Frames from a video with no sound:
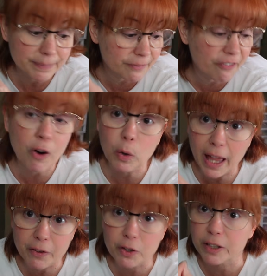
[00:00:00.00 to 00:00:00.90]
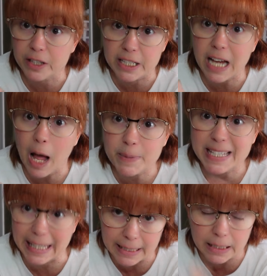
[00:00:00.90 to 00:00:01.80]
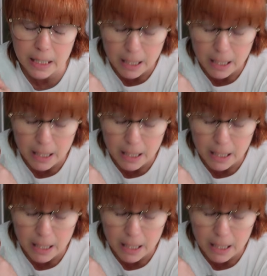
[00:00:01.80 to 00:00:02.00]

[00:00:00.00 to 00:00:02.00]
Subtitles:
faux leather, the top skin,